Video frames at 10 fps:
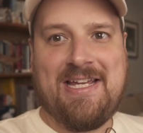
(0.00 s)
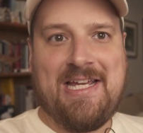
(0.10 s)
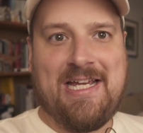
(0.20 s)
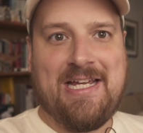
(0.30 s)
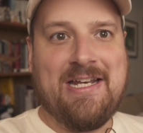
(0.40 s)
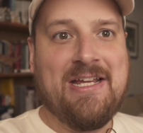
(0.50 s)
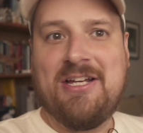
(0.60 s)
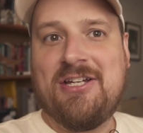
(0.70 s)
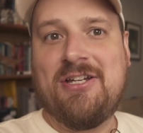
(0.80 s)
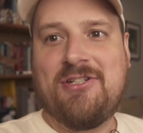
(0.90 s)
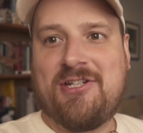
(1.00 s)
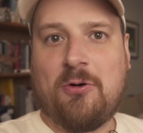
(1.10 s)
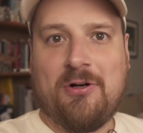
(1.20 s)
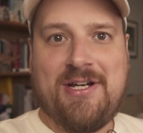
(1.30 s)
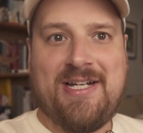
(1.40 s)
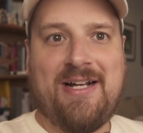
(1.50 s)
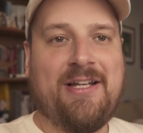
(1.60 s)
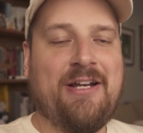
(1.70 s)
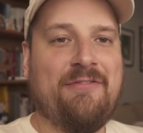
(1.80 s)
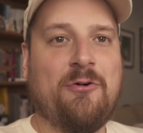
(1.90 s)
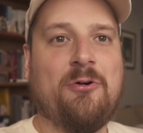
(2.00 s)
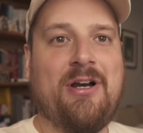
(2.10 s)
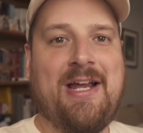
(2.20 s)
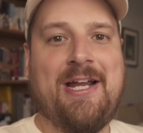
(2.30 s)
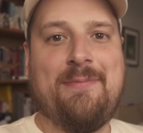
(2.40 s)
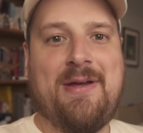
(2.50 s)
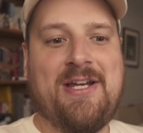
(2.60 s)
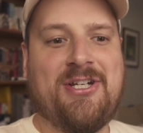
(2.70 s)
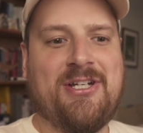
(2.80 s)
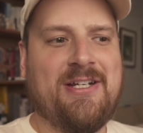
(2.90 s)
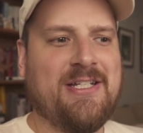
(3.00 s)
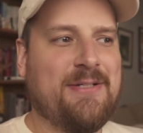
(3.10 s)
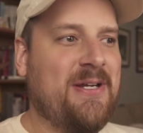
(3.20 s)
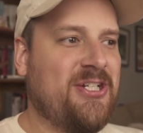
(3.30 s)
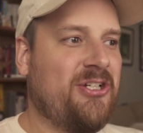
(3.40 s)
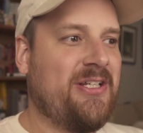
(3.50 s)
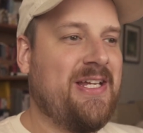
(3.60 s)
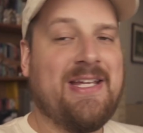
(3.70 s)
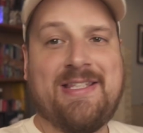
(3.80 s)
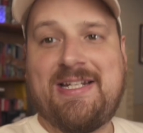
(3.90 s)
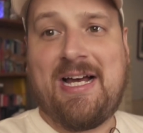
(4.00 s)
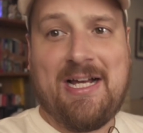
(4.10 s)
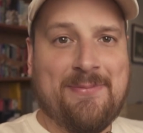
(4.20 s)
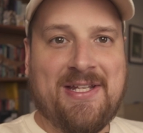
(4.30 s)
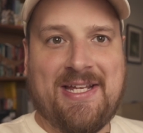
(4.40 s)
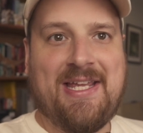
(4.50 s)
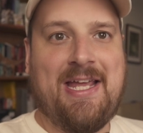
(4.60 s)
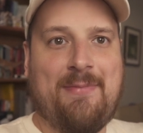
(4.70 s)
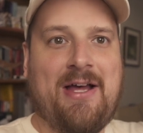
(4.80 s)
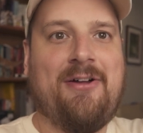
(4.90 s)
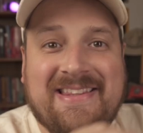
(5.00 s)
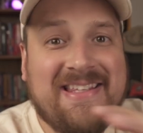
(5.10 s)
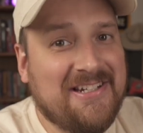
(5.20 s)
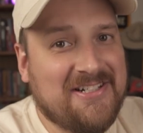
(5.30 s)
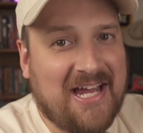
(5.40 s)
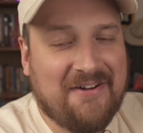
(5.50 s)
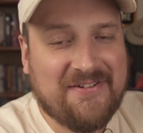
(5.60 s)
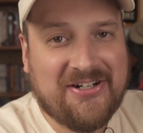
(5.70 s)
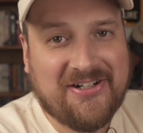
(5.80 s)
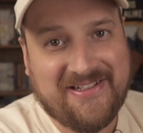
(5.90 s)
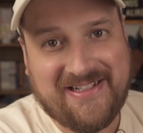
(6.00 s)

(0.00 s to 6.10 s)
in storytelling for animation, especially at the time that it came out. Then there's Avatar: The